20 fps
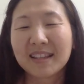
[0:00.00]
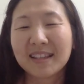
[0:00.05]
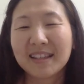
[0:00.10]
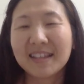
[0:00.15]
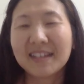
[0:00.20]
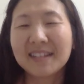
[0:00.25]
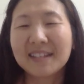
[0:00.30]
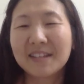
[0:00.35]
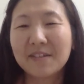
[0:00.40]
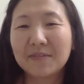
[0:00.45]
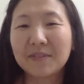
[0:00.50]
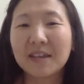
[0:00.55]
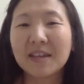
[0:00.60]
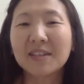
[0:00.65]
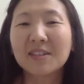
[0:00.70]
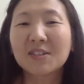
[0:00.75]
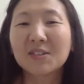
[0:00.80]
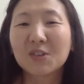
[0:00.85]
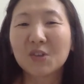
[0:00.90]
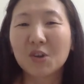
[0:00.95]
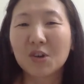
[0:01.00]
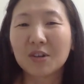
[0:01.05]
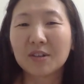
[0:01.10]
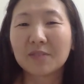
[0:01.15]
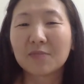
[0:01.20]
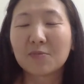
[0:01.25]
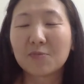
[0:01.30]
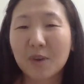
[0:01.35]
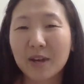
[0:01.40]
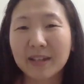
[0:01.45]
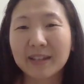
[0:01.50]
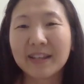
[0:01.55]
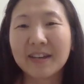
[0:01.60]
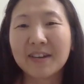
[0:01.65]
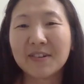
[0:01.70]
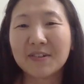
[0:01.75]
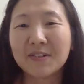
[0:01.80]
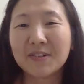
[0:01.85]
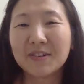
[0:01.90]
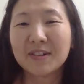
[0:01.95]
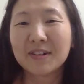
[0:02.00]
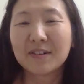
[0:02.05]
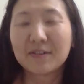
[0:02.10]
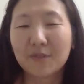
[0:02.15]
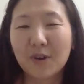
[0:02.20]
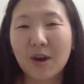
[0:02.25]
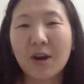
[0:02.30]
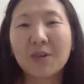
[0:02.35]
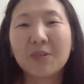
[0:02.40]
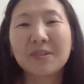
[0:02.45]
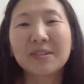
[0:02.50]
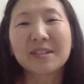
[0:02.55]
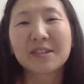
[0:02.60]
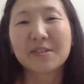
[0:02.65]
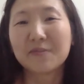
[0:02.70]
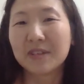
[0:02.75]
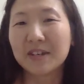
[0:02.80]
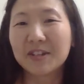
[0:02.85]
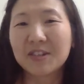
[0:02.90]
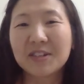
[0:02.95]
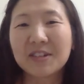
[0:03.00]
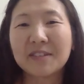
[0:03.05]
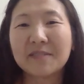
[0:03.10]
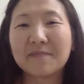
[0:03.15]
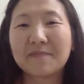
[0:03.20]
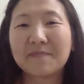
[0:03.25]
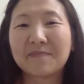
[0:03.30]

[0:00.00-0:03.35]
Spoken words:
Let us give thanks to God right now for our salvation.